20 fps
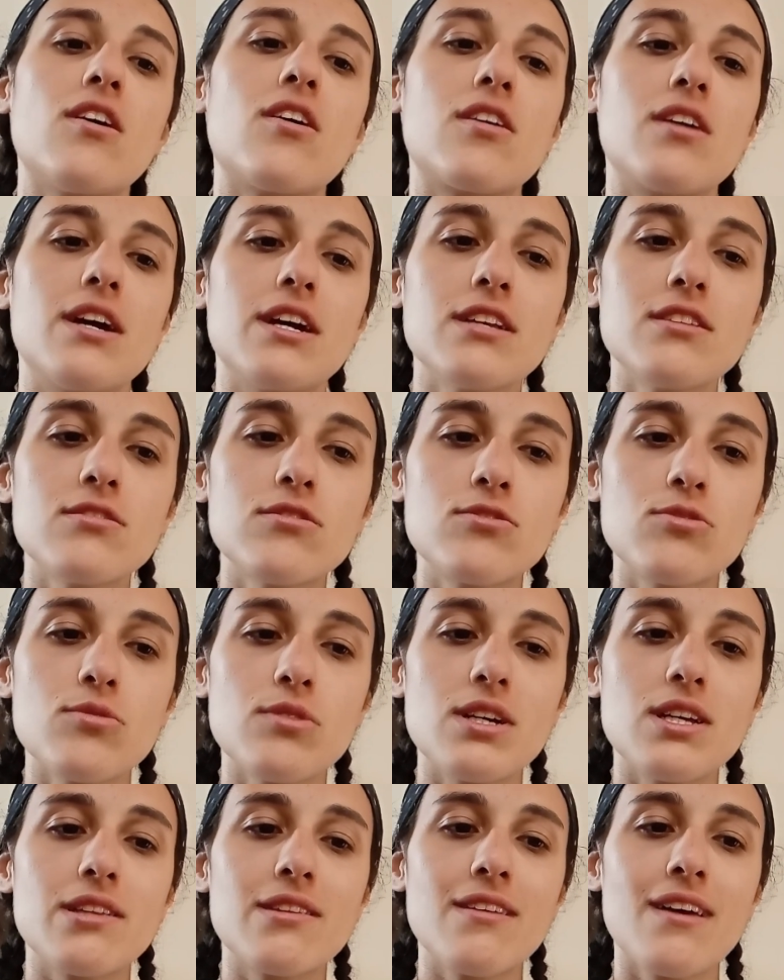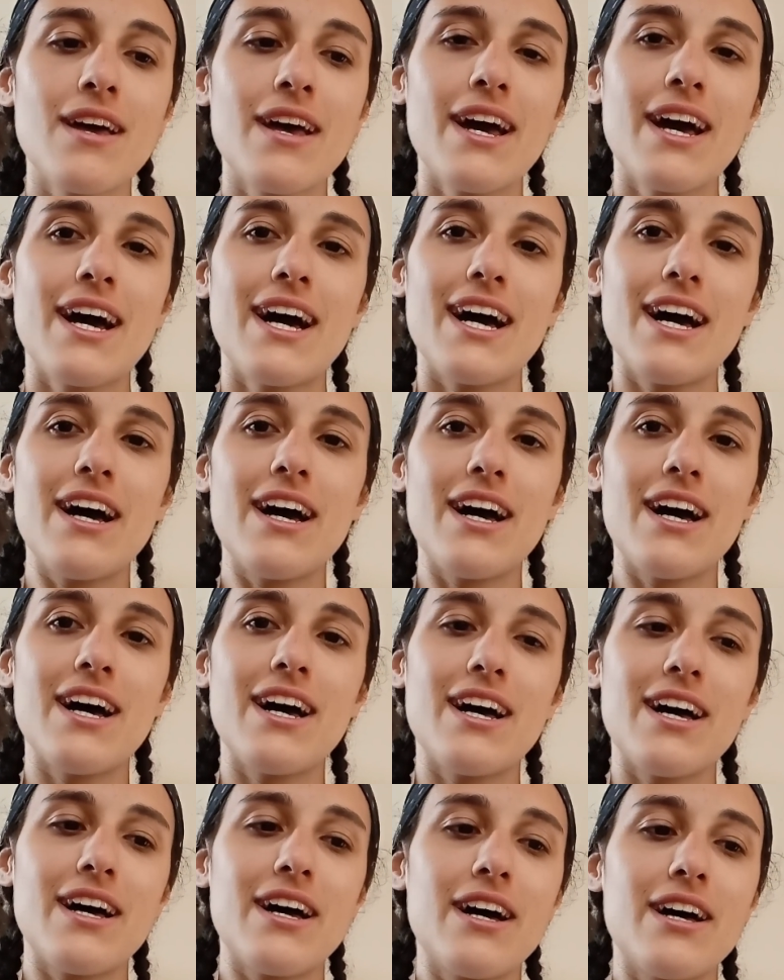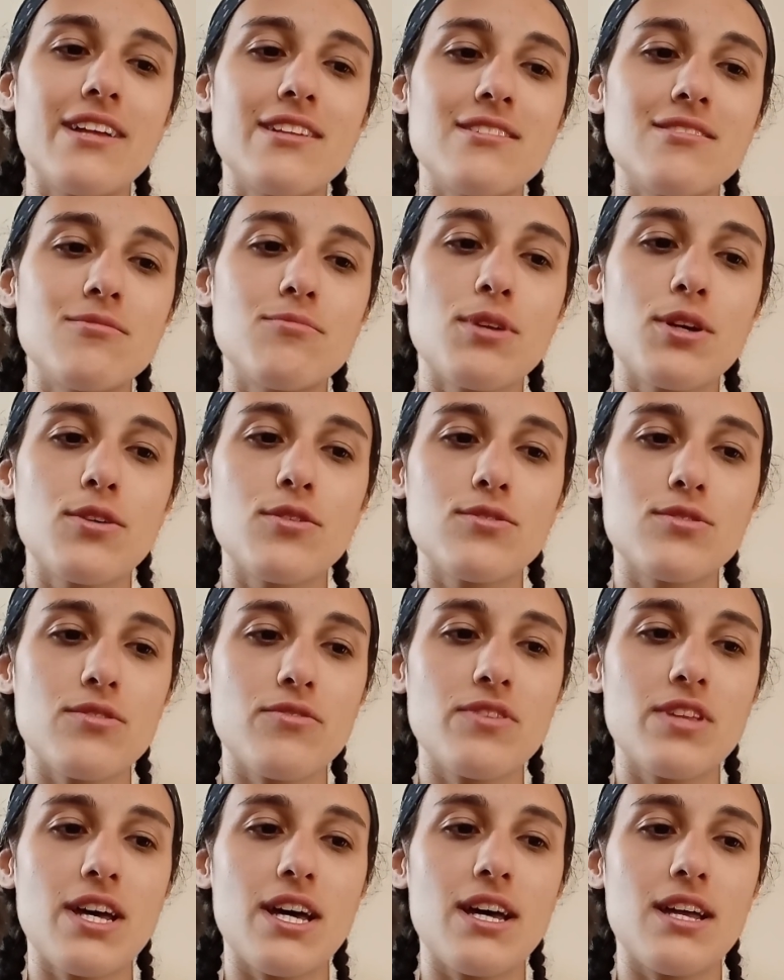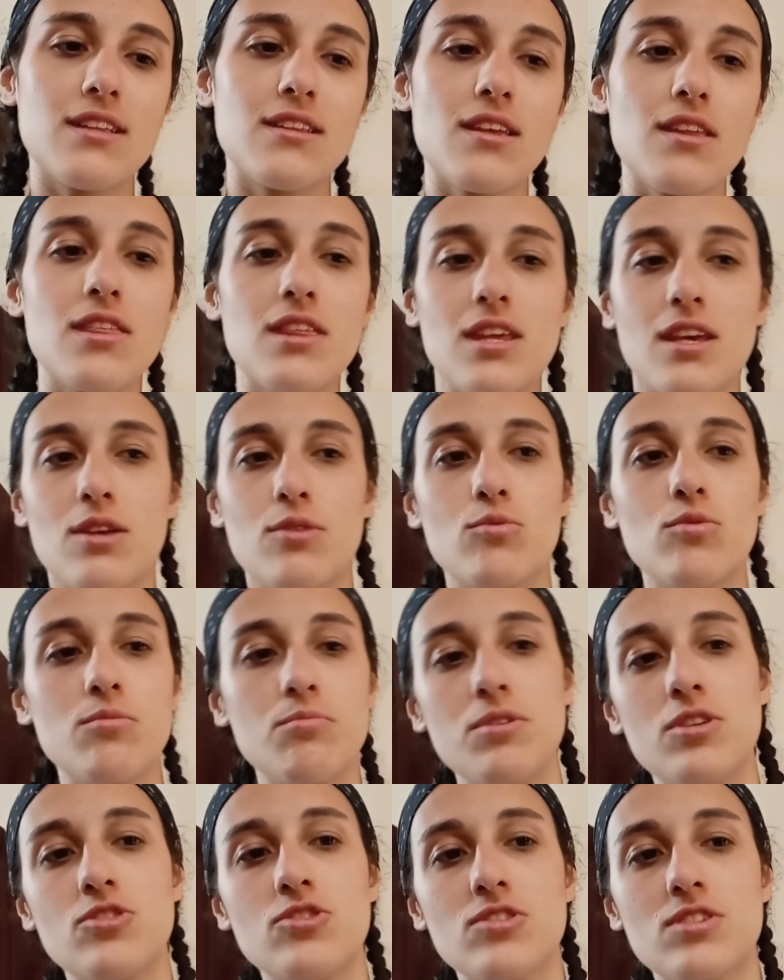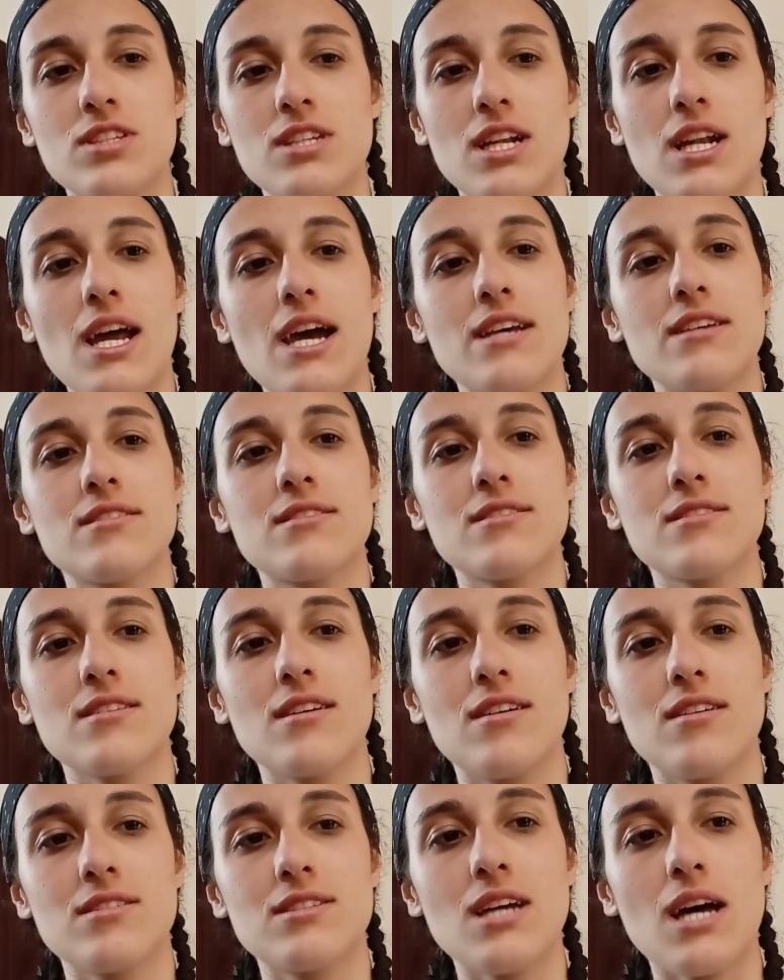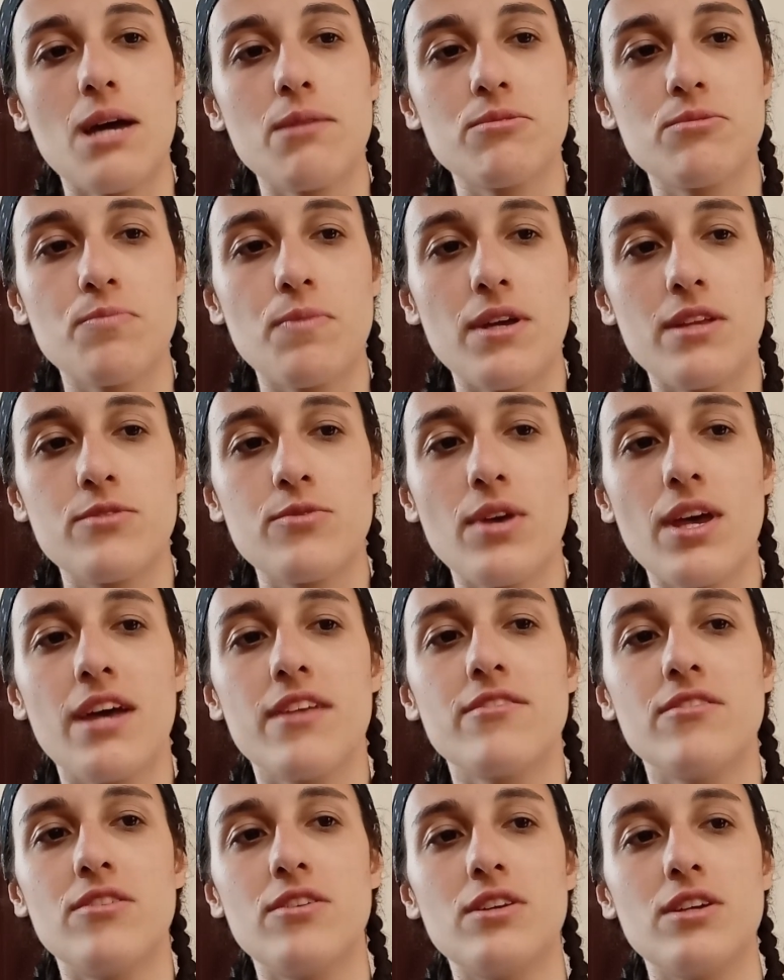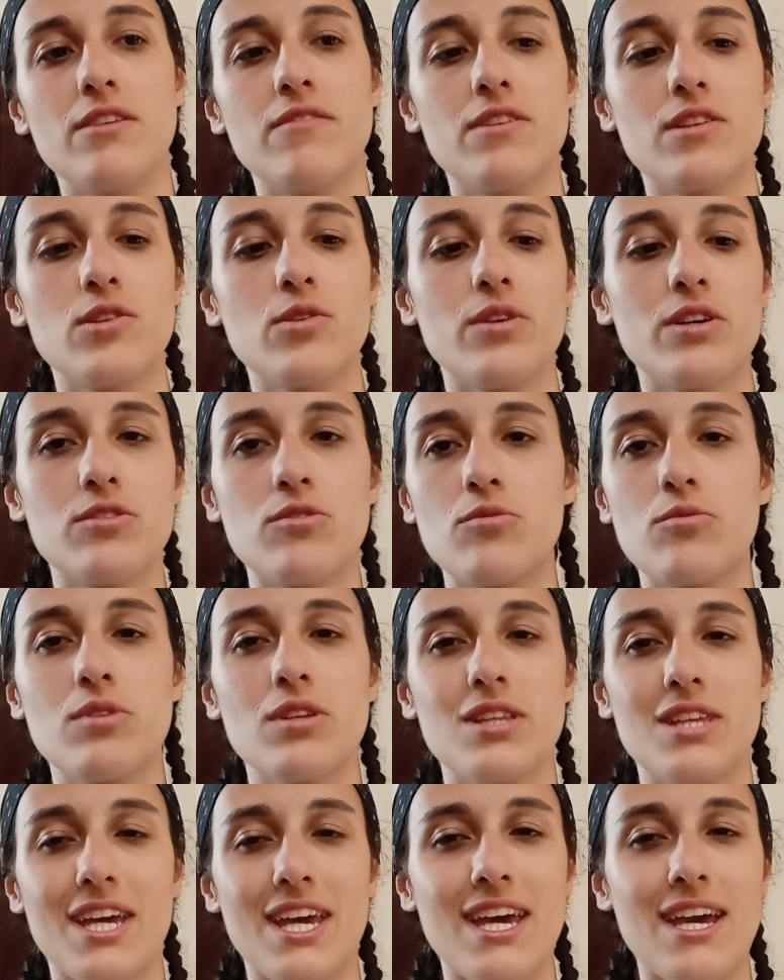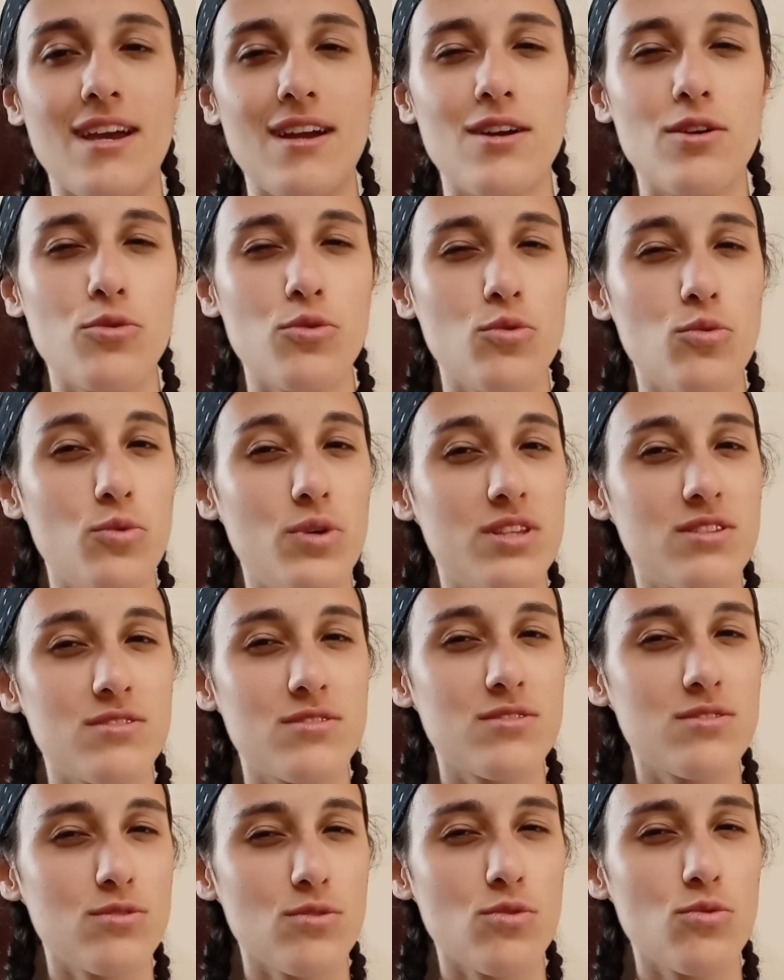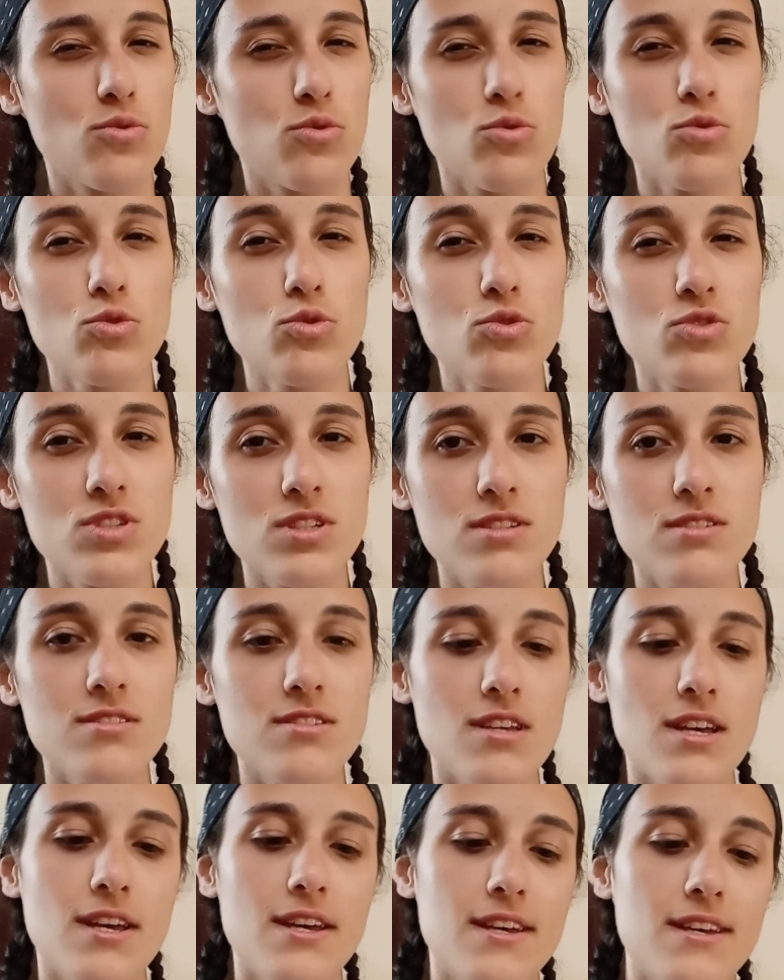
are into it, and because of that, I think it will be just a nice time spent together, even though I don't really care who wins or who loses.